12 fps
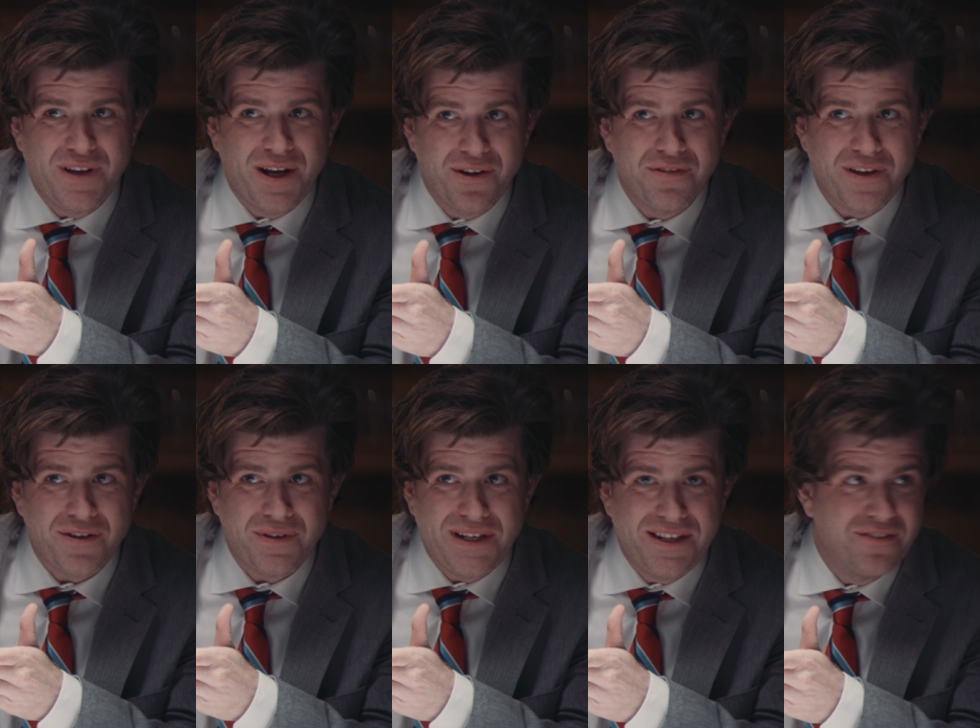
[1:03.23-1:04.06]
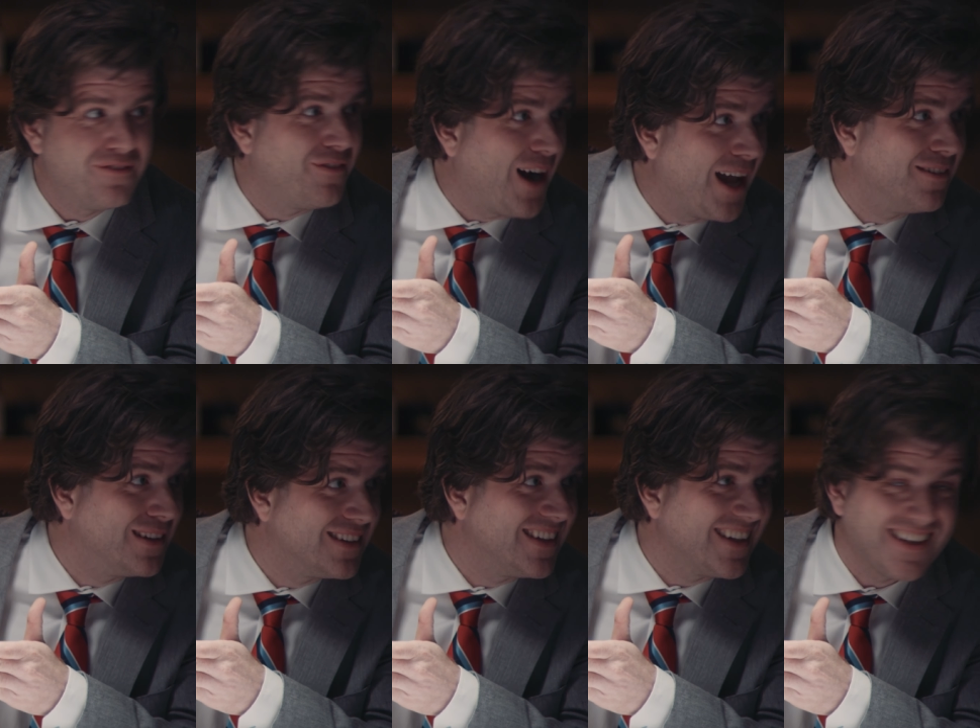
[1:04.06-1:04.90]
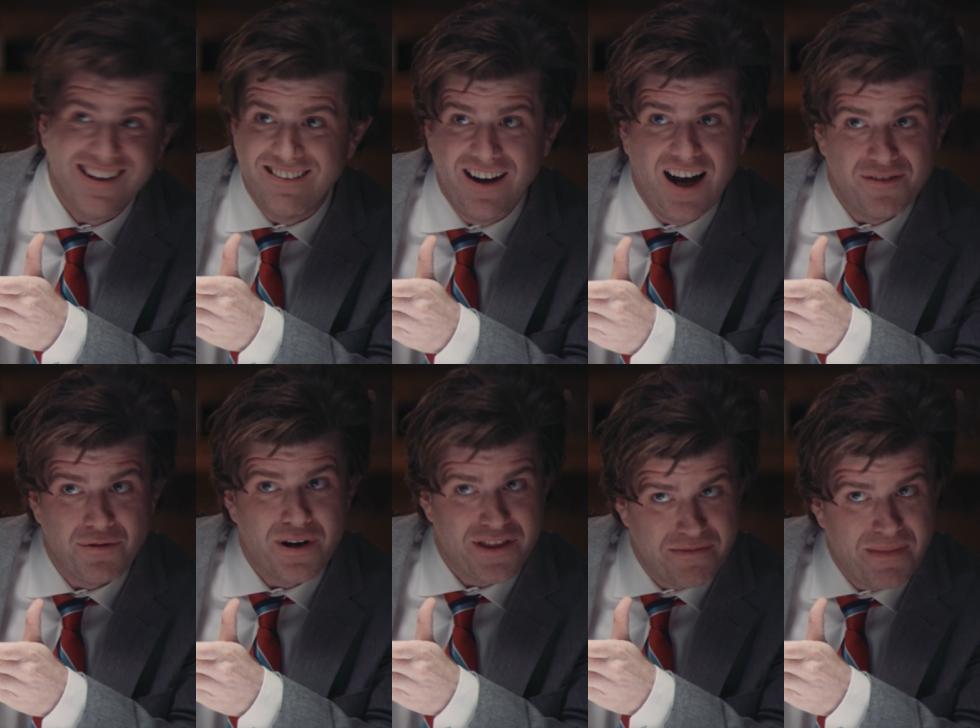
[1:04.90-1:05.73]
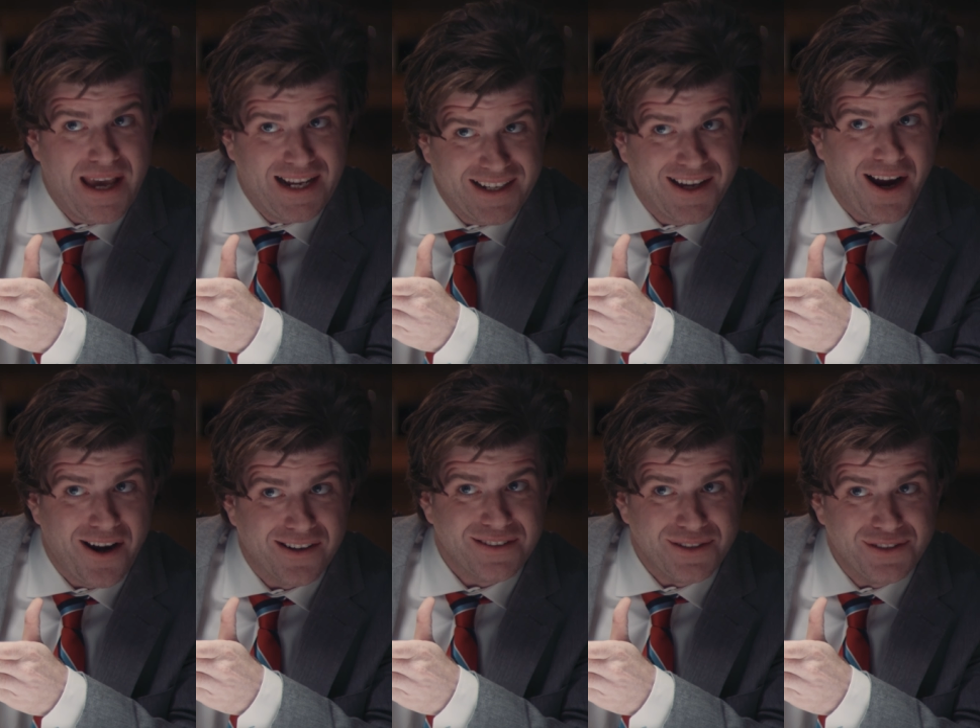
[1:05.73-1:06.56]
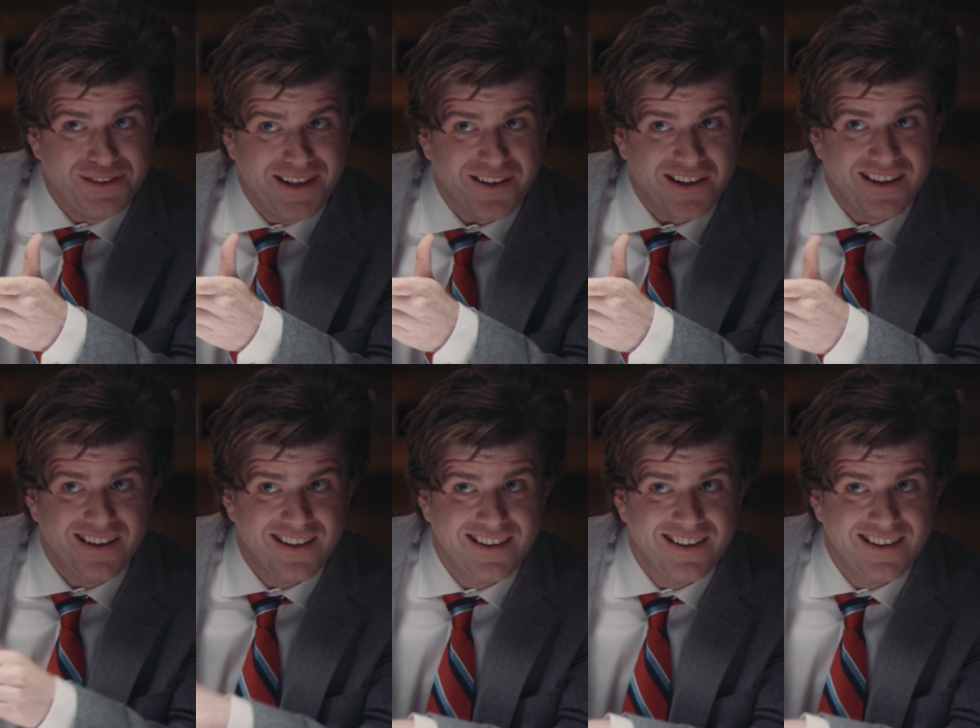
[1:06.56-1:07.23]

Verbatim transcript: I don't think we need to violently kill off one of the main characters, Derek.